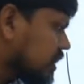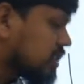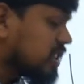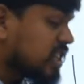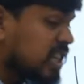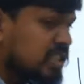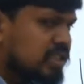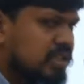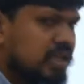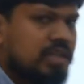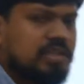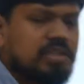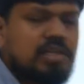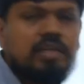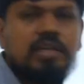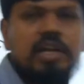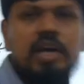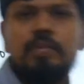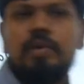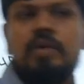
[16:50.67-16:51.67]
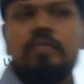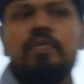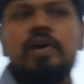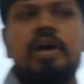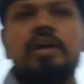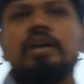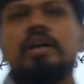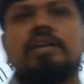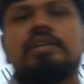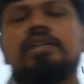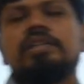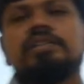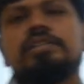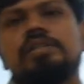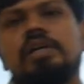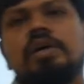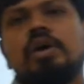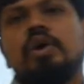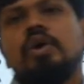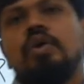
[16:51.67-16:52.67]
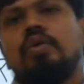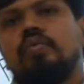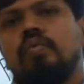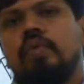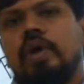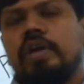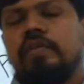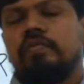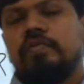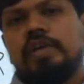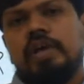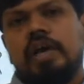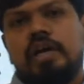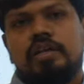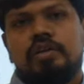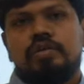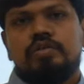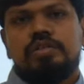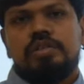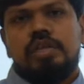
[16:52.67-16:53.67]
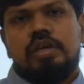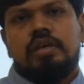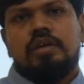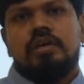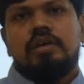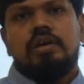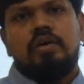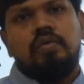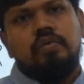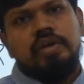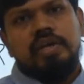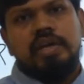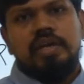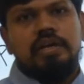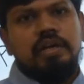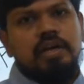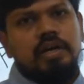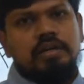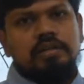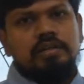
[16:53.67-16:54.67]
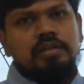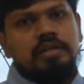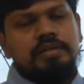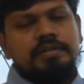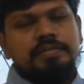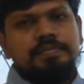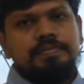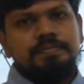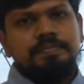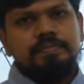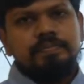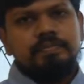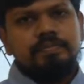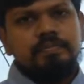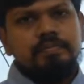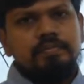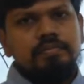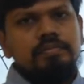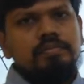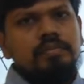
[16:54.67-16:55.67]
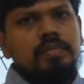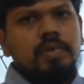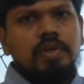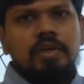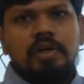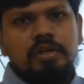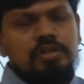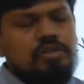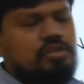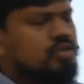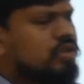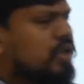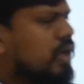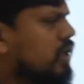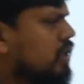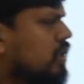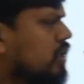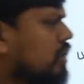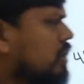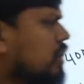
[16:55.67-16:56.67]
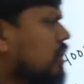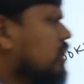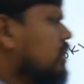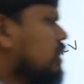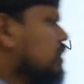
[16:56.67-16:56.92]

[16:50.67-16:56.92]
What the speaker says: ACSR type of conductors, why we are using, we can get that. Understood, right?